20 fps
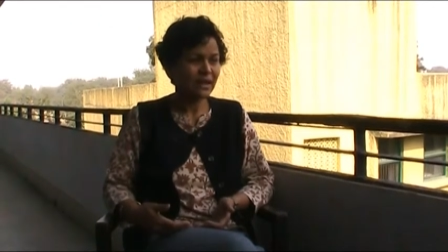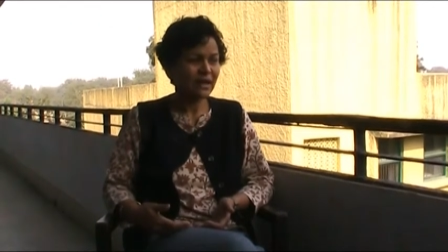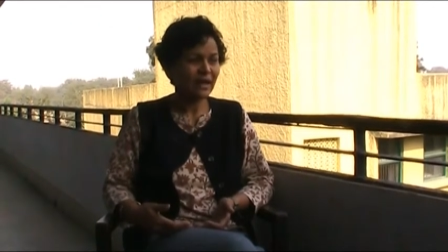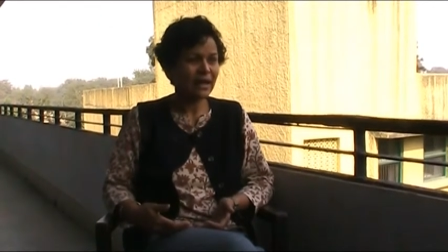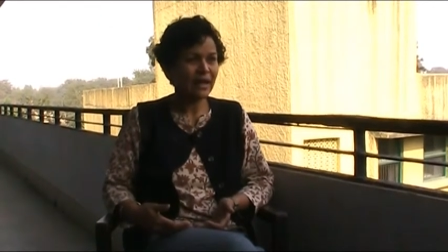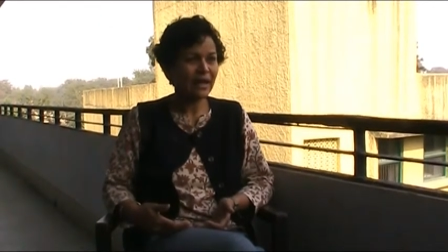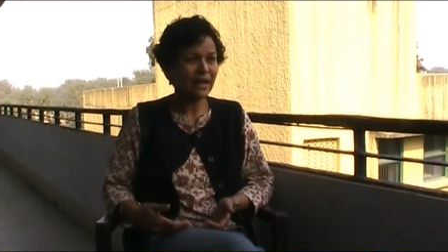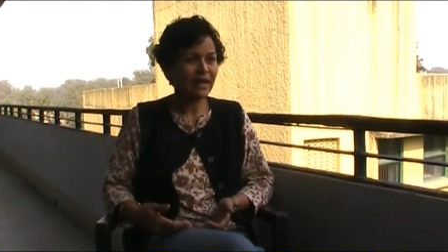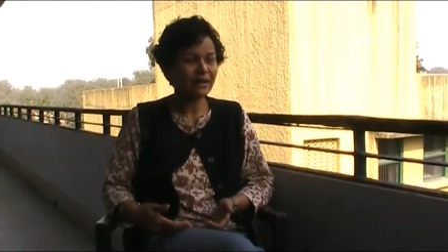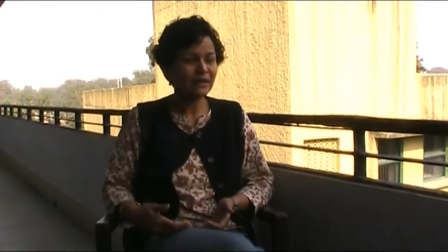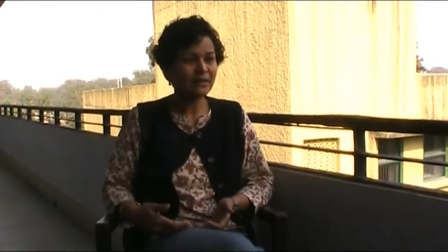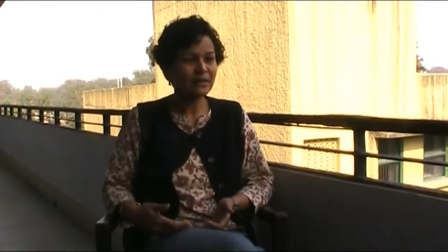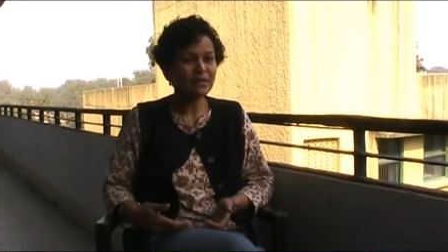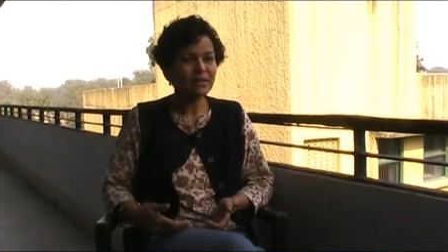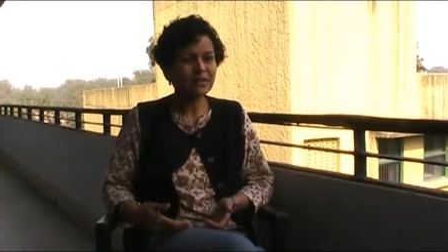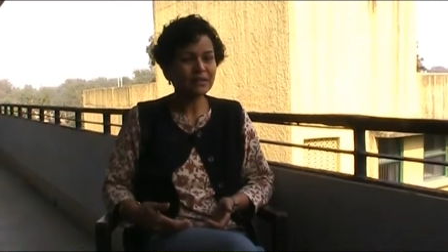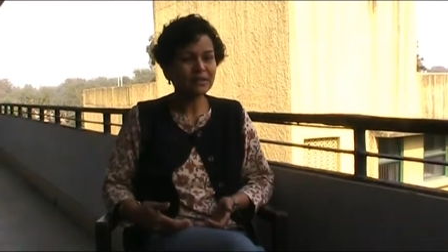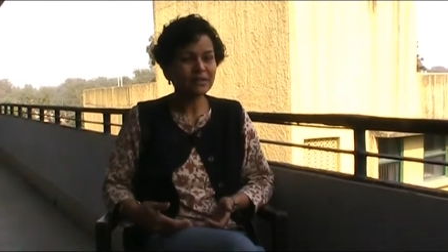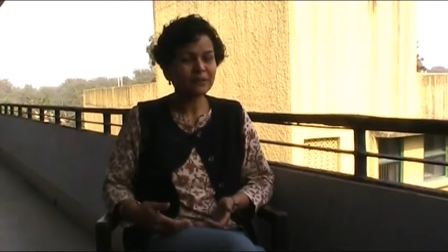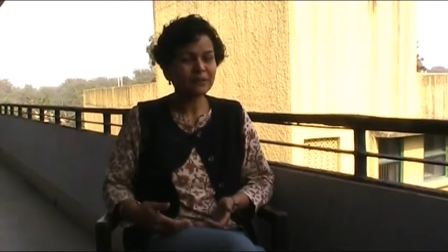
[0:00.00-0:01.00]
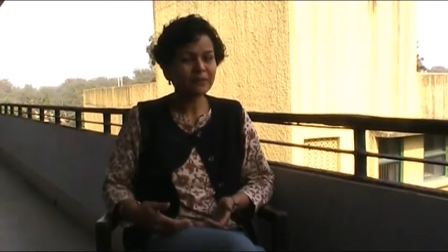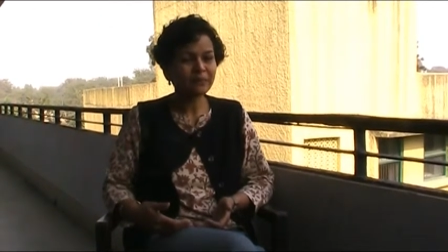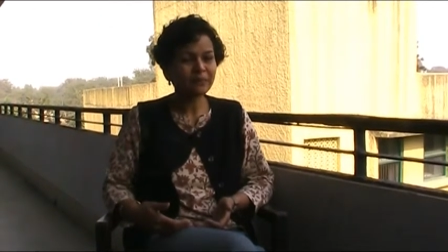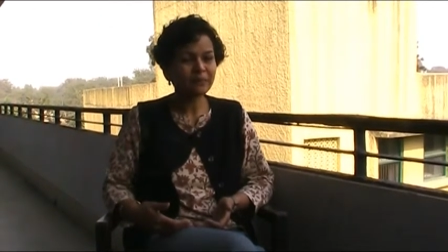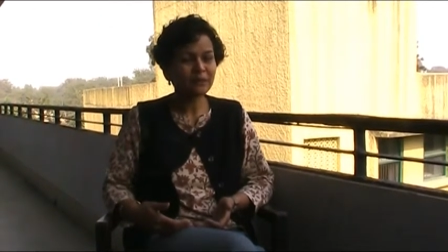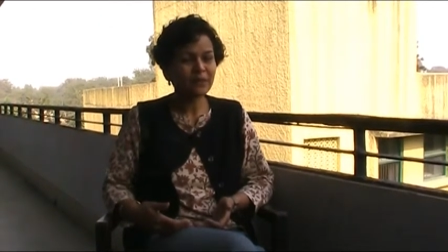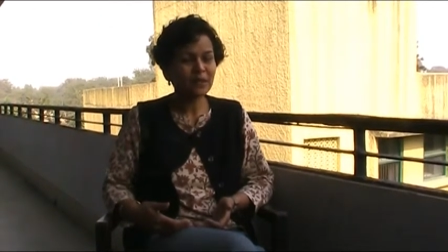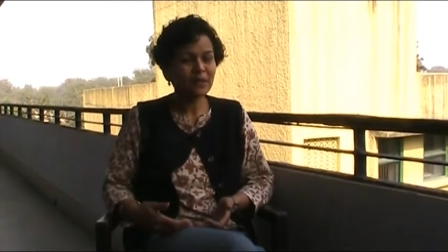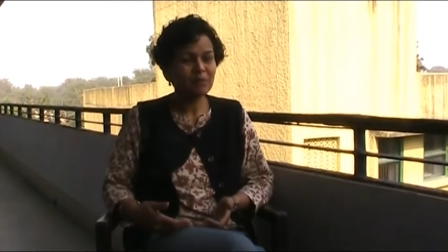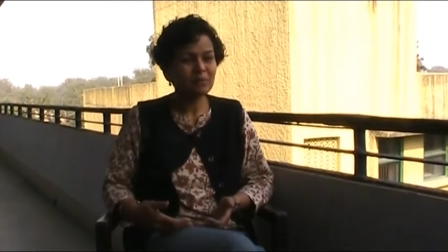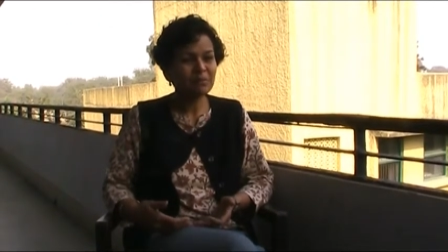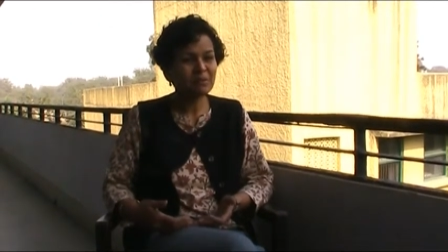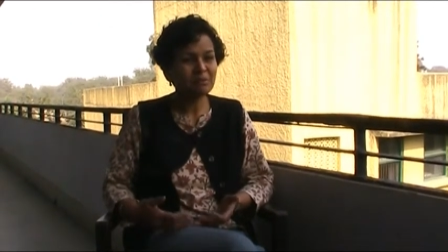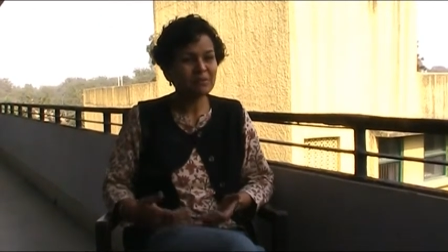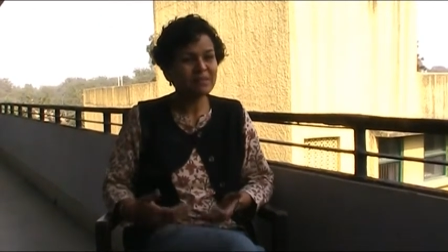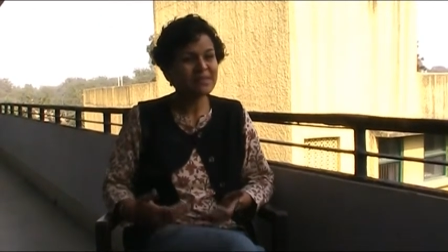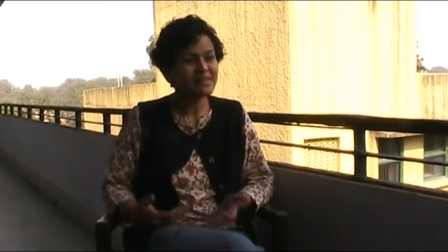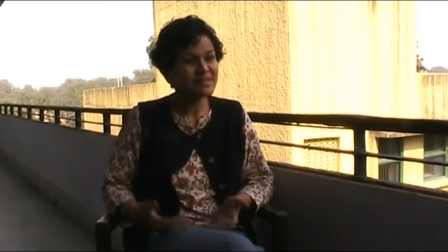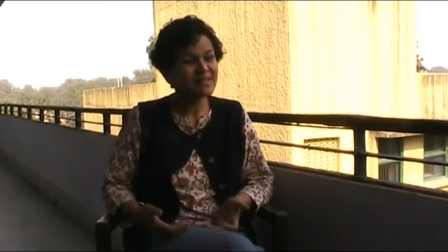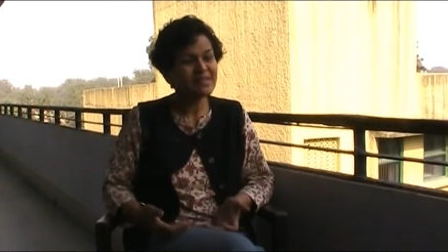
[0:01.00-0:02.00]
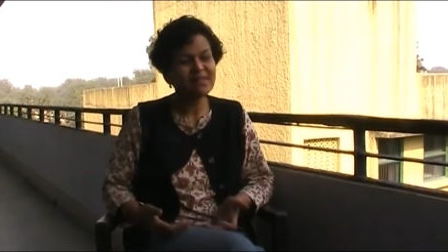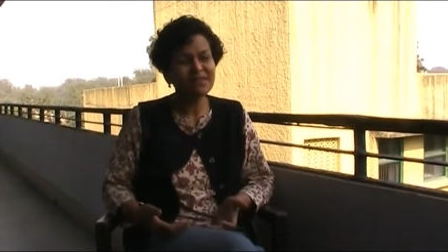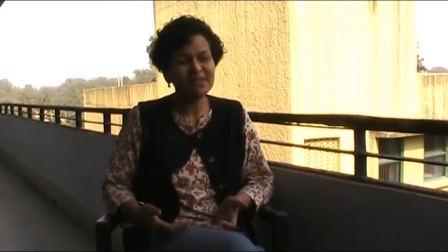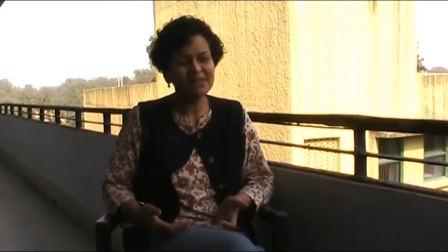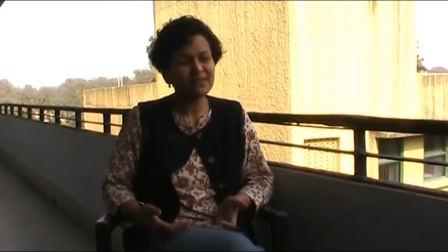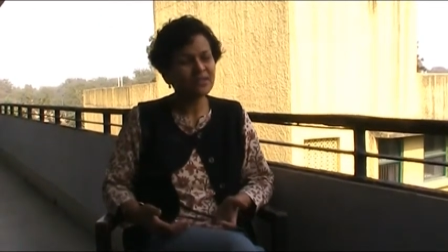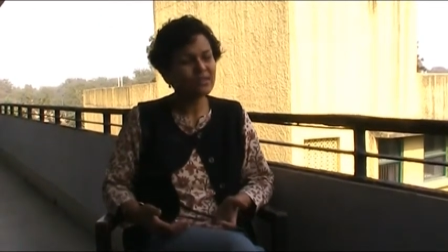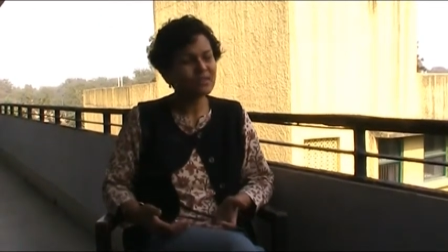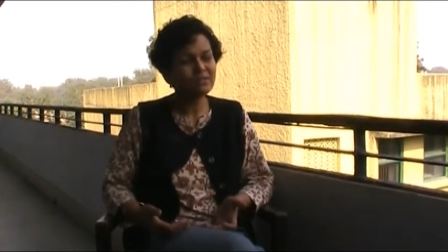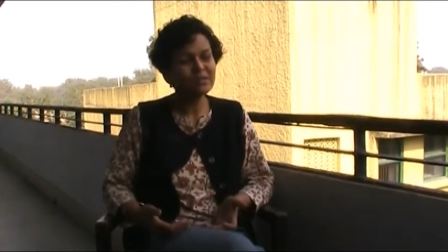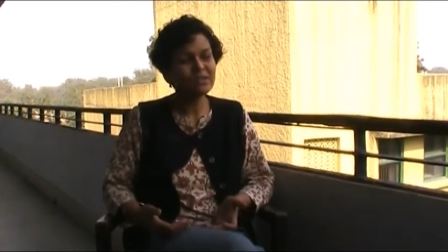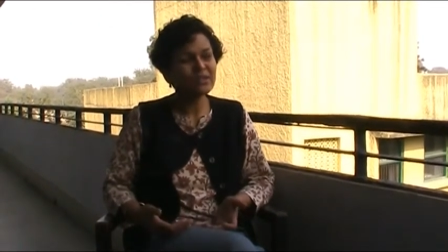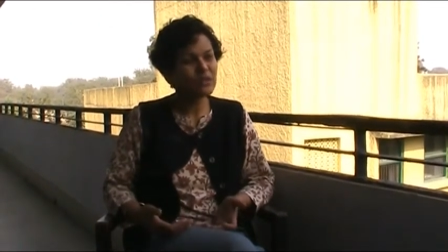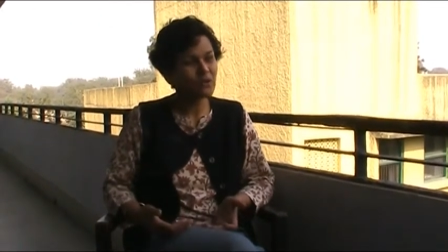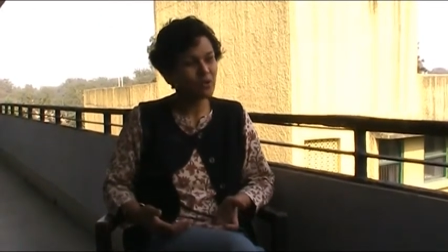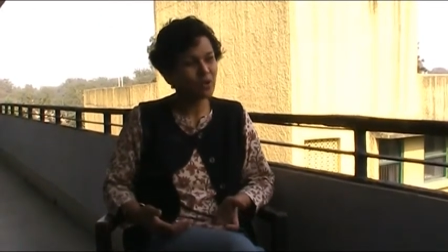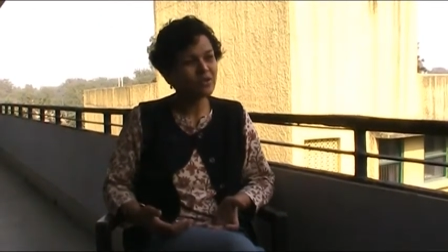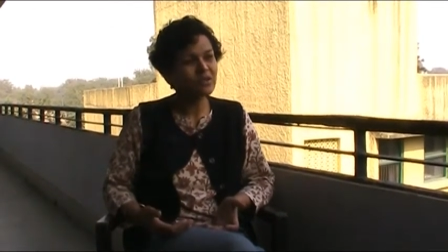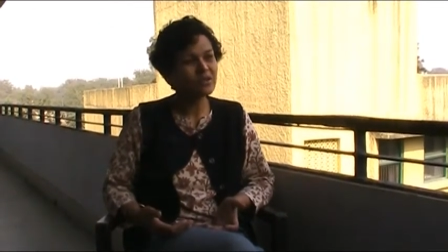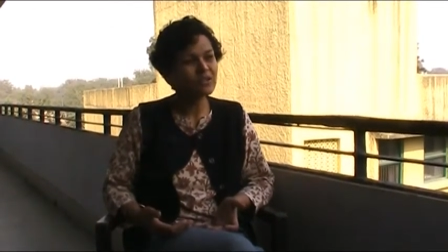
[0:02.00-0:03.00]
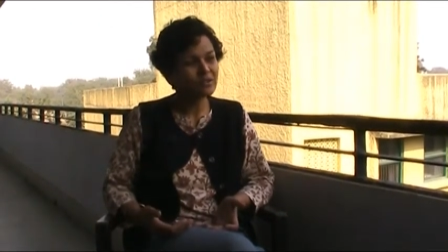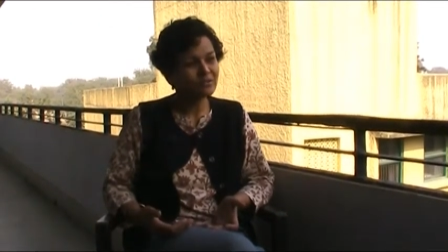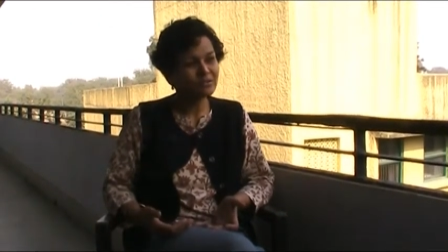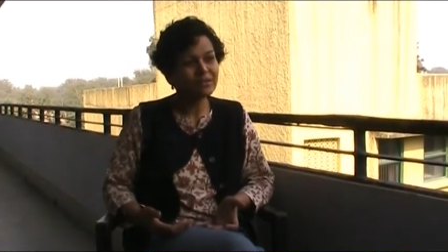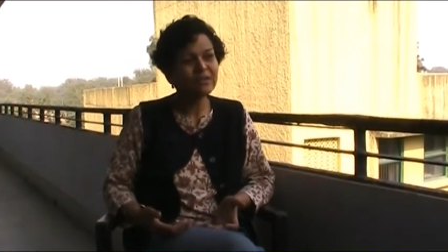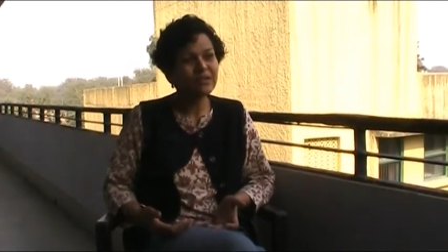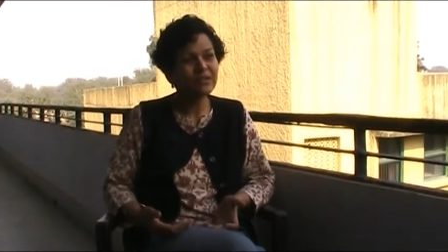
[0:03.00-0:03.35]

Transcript: And um, people can see that the river is not a river